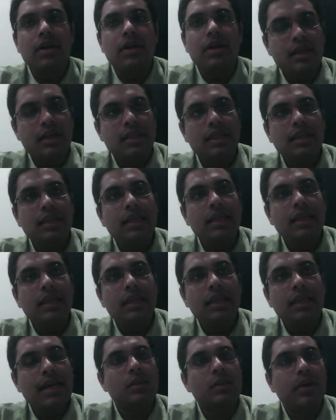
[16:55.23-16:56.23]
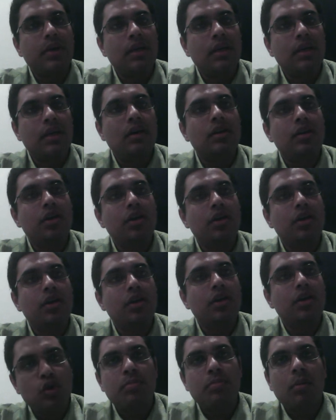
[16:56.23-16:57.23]
But increasingly, there has
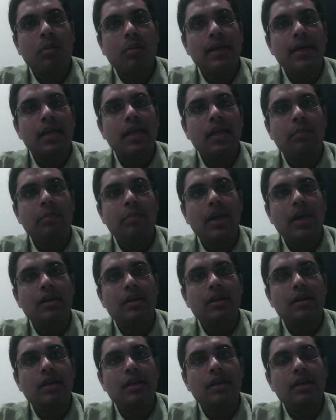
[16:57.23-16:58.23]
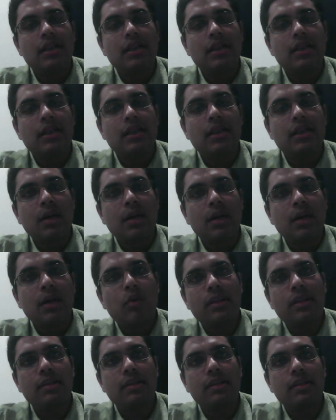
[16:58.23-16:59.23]
been a huge public debate in
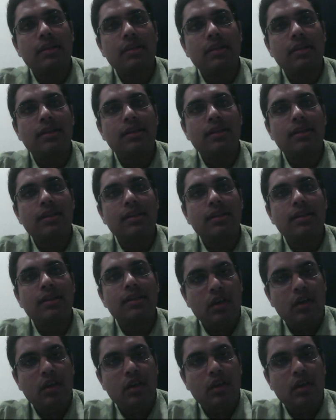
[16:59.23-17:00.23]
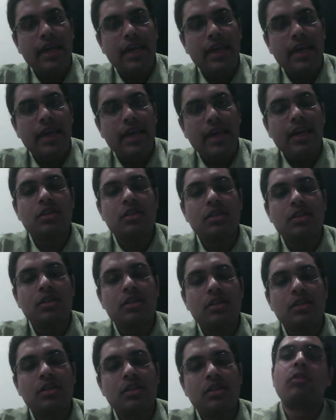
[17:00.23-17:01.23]
terms of whether that particular age
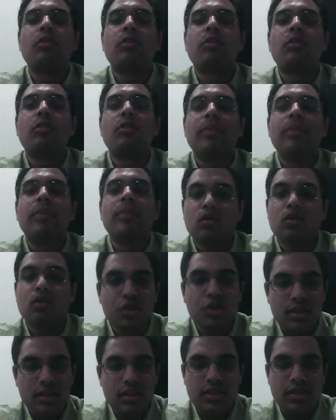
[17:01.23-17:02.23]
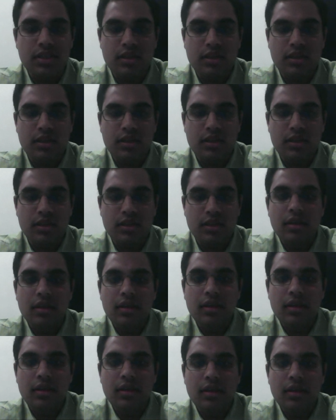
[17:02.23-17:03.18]
must be reduced from 18 to 16.